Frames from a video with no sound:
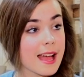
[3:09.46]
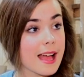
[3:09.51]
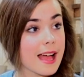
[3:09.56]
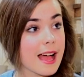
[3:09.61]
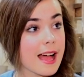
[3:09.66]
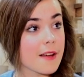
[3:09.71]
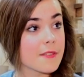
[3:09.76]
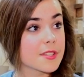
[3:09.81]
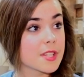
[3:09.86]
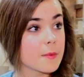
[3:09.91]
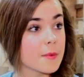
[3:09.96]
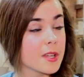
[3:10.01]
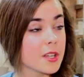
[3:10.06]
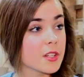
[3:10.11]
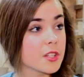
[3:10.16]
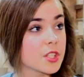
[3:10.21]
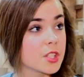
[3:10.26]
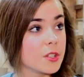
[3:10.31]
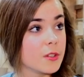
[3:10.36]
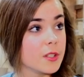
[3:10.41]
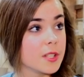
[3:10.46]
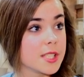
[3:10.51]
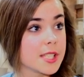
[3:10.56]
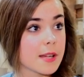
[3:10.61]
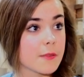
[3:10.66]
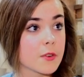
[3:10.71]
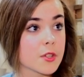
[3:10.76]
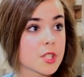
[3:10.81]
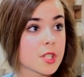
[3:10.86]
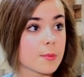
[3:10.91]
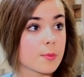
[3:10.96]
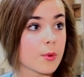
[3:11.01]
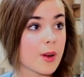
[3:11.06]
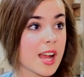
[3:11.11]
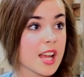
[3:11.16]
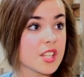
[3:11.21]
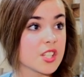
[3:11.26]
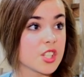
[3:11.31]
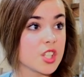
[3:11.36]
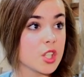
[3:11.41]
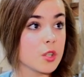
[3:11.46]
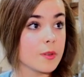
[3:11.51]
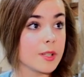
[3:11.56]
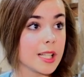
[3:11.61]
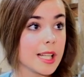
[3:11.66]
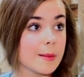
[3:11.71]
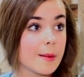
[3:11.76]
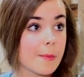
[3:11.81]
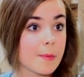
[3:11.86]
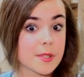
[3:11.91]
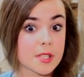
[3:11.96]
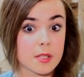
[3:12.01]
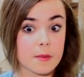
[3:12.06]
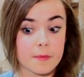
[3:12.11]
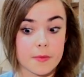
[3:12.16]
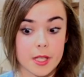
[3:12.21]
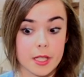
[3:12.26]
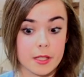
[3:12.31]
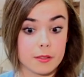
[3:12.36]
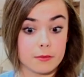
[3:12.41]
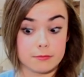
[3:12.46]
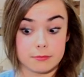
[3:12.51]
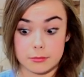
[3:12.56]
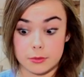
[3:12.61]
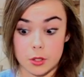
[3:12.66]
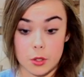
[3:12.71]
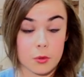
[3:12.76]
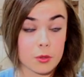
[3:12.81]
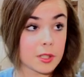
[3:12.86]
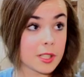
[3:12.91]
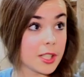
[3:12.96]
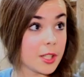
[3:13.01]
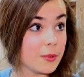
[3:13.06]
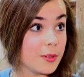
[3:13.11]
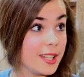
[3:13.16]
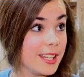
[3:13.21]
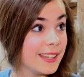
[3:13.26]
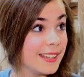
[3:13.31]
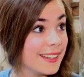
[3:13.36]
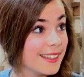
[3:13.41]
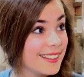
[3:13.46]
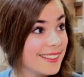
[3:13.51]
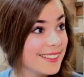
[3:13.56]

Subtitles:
Have some of your students ever surprised you and come up with something totally unique?